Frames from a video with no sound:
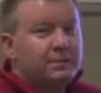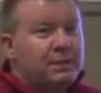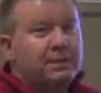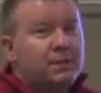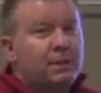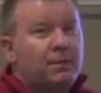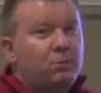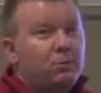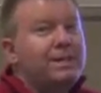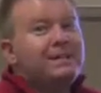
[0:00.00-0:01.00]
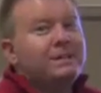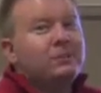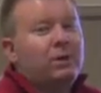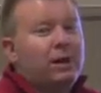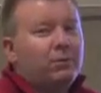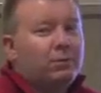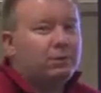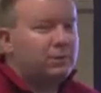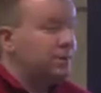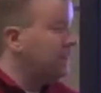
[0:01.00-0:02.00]
be some reason why we're
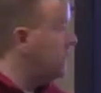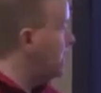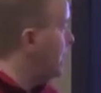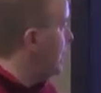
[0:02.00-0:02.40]
doing this,